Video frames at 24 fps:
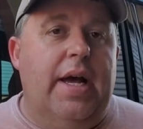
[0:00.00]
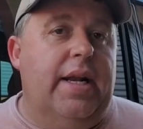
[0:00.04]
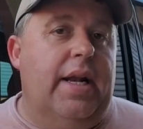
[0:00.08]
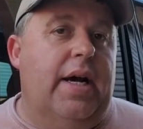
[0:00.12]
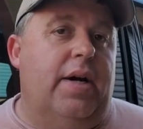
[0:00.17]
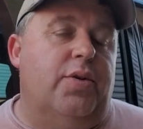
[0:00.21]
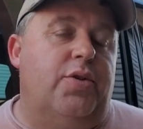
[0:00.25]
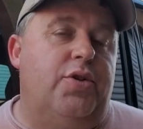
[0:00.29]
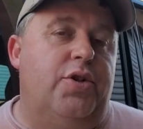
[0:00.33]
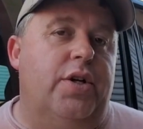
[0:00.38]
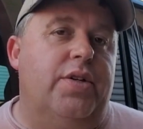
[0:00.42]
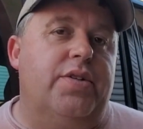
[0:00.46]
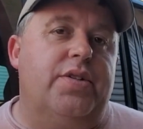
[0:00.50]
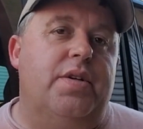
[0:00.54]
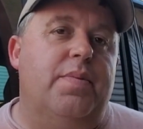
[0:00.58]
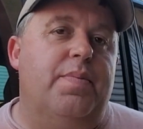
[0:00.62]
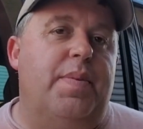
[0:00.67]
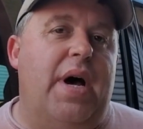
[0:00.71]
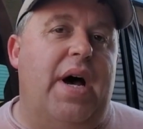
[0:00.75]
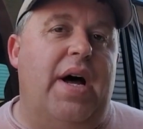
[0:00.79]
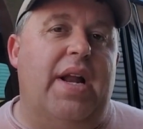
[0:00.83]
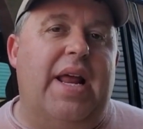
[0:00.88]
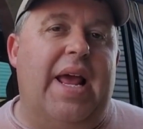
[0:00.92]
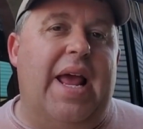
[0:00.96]
Now, just
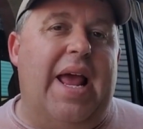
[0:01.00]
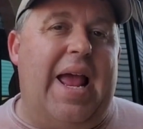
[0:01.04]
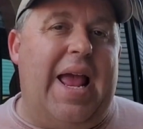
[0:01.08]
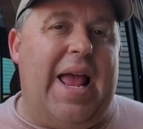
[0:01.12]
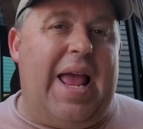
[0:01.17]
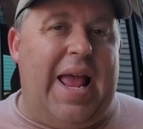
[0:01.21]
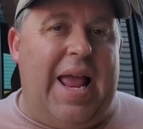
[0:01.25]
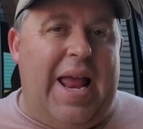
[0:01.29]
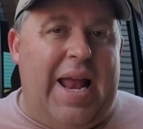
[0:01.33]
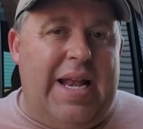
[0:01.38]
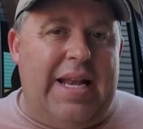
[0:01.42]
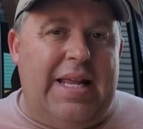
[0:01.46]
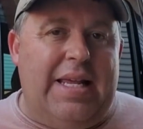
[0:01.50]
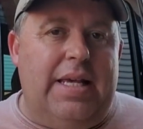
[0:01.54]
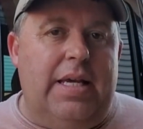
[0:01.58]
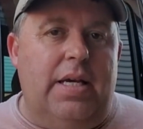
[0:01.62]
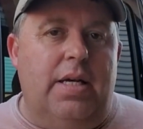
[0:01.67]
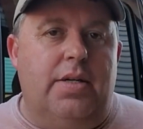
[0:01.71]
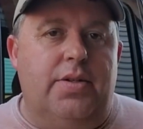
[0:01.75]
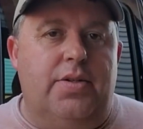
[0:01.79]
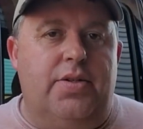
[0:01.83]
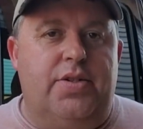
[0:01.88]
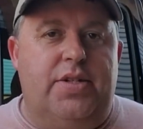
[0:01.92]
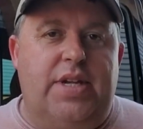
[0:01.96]
about any
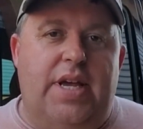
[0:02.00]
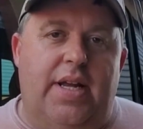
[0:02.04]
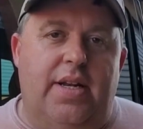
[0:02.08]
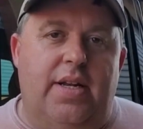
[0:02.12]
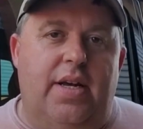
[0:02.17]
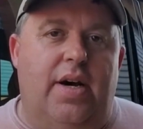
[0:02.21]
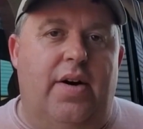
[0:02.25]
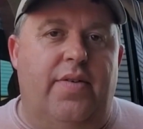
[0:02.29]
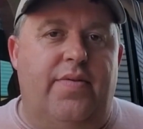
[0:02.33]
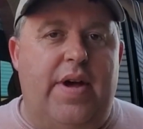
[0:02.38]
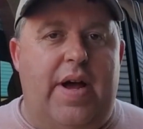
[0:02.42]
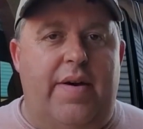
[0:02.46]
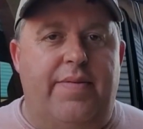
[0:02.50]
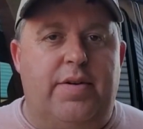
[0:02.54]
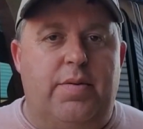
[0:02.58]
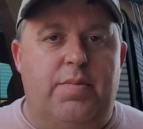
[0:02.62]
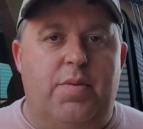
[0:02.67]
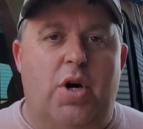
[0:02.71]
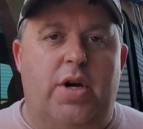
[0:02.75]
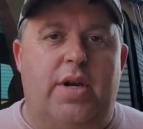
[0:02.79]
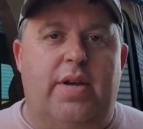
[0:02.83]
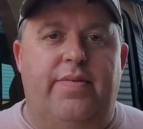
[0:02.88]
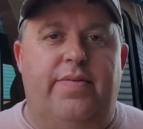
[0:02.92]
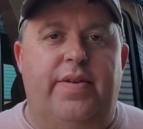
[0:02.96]
set of
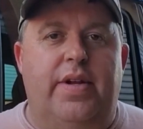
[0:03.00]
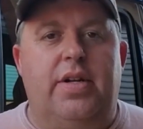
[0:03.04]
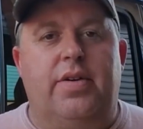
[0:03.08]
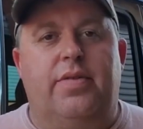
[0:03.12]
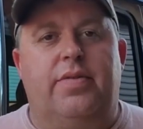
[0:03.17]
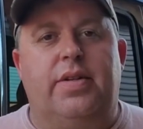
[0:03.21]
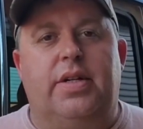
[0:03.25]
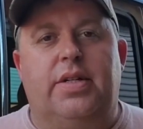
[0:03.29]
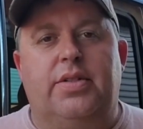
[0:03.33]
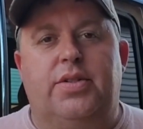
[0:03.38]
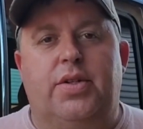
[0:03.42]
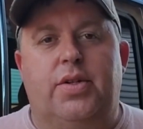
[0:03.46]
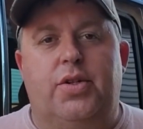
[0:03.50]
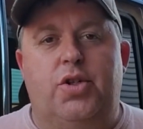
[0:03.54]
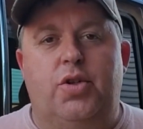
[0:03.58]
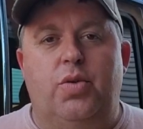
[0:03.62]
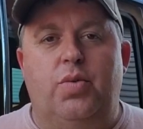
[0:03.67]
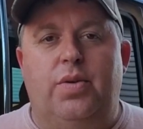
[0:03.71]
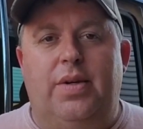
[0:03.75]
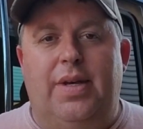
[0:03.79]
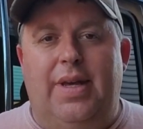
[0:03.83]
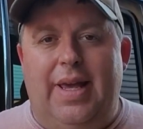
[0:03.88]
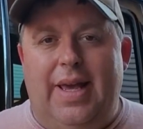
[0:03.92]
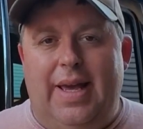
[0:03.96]
aftermarket fender flares that you
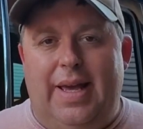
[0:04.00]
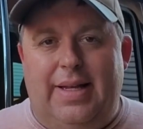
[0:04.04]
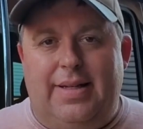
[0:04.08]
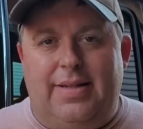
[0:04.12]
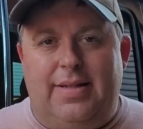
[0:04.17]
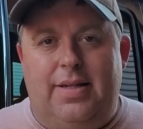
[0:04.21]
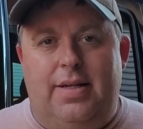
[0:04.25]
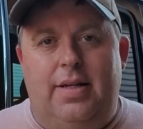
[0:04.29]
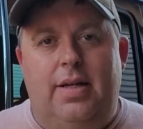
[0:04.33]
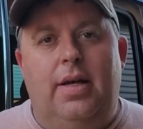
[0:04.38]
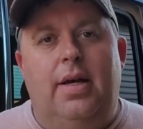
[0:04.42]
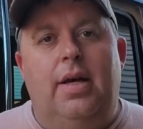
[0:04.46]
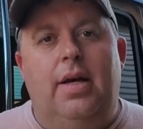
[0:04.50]
get